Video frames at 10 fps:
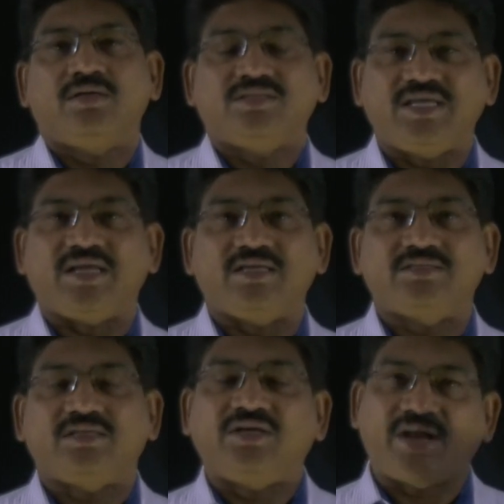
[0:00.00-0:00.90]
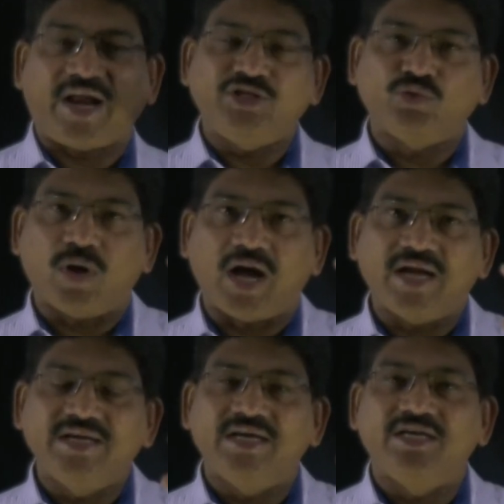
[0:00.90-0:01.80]
series, try to
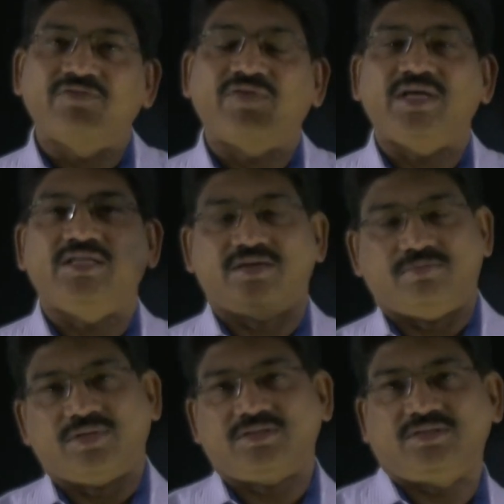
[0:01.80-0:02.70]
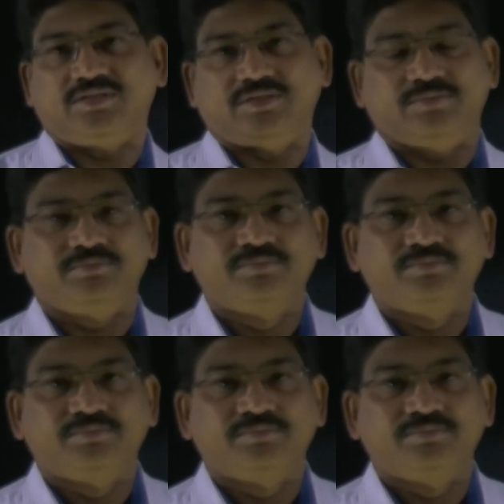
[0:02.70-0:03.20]
identify the numbers.